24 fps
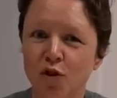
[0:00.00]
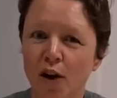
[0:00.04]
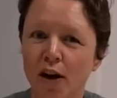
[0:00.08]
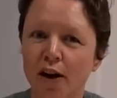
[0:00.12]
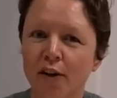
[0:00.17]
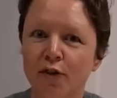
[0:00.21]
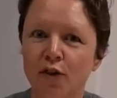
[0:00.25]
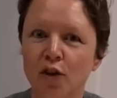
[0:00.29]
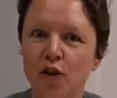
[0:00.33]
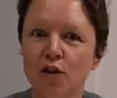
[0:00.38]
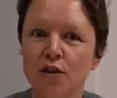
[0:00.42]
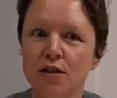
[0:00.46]

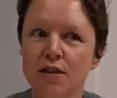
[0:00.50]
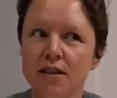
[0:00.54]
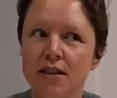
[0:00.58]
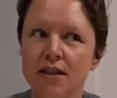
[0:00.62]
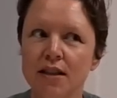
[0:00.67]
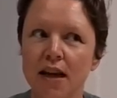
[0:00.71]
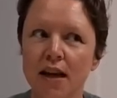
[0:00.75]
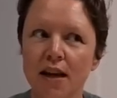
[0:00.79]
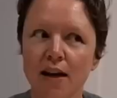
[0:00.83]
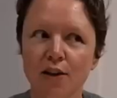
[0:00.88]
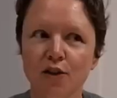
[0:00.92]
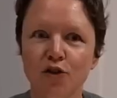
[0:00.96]
If you
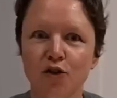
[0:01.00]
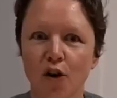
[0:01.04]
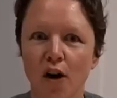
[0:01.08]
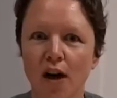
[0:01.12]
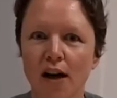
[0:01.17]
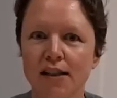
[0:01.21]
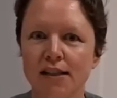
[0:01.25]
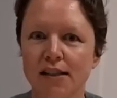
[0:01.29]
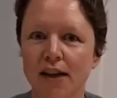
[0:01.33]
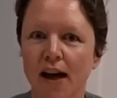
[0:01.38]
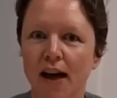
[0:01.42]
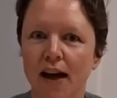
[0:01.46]
see a
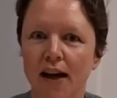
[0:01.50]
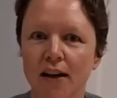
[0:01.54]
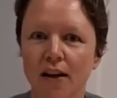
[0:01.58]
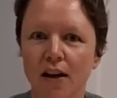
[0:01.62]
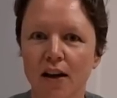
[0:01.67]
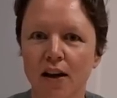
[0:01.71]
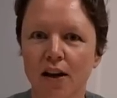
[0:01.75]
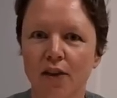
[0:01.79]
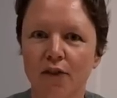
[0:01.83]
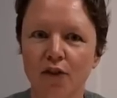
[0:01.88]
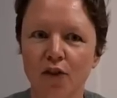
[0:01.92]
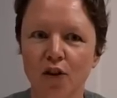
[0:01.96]
dry day,
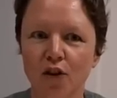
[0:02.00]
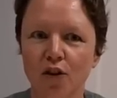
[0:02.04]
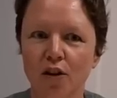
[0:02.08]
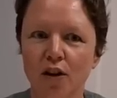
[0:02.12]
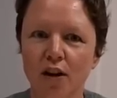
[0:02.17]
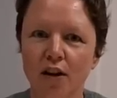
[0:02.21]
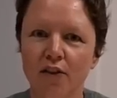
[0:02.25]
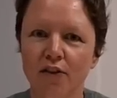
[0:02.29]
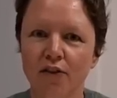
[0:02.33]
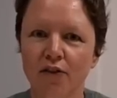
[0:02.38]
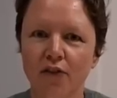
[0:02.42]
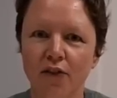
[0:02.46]
like if you
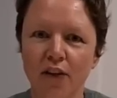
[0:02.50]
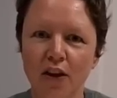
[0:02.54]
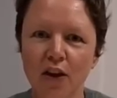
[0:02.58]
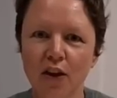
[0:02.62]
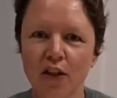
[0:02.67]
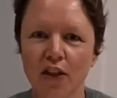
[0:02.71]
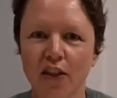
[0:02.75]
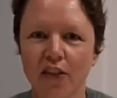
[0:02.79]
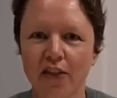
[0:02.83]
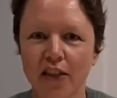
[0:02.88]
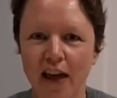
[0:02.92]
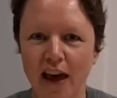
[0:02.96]
can feel
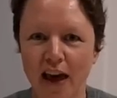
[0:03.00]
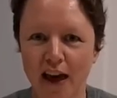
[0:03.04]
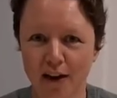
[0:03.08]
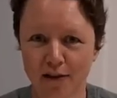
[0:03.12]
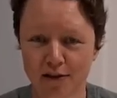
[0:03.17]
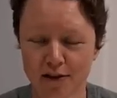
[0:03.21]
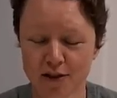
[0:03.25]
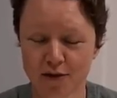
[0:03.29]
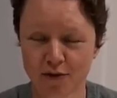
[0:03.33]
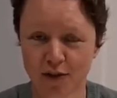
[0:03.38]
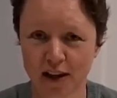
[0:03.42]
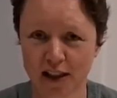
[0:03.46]
that the air
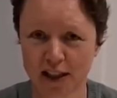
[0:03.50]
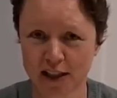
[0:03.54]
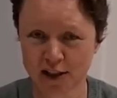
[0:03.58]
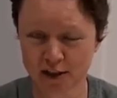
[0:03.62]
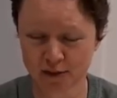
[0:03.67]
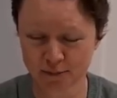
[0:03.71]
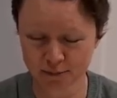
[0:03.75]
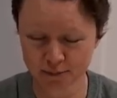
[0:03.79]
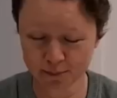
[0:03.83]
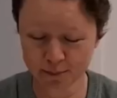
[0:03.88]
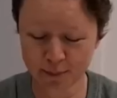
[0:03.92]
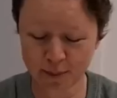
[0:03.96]
is
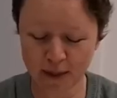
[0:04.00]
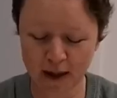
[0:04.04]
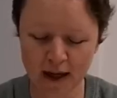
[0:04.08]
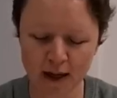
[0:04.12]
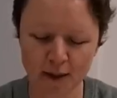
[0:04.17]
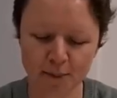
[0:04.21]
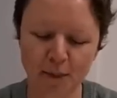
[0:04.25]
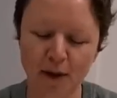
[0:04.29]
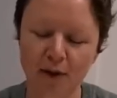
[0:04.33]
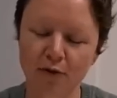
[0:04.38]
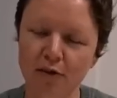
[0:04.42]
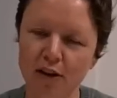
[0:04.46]
really,
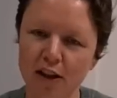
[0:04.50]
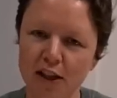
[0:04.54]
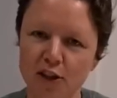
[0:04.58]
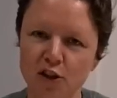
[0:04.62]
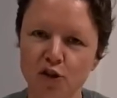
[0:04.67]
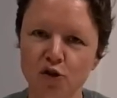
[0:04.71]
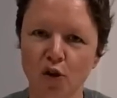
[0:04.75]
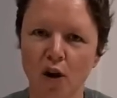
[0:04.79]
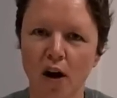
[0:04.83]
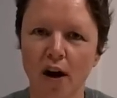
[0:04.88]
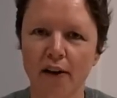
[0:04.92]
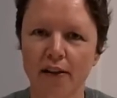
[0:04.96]
really
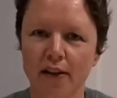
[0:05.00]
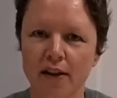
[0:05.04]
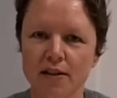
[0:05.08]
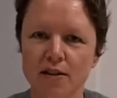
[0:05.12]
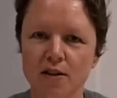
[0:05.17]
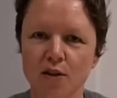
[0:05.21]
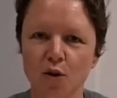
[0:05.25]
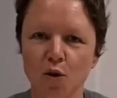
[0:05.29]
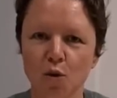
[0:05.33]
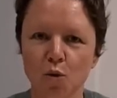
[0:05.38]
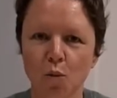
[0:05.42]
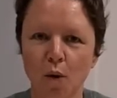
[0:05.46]
dry,
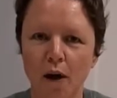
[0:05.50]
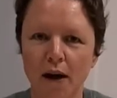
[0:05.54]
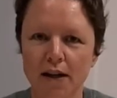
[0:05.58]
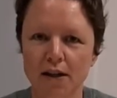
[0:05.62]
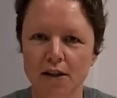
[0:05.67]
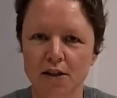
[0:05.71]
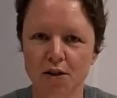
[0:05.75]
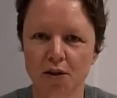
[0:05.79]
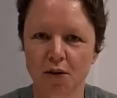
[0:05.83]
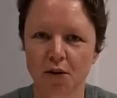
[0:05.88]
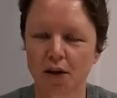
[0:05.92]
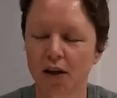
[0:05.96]
that's a good way
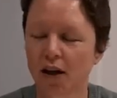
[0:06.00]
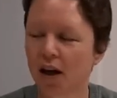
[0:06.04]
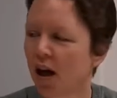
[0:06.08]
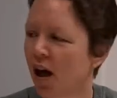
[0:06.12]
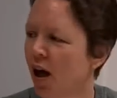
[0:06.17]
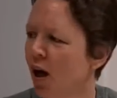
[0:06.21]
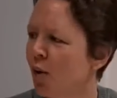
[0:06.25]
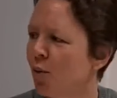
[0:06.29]
to do it.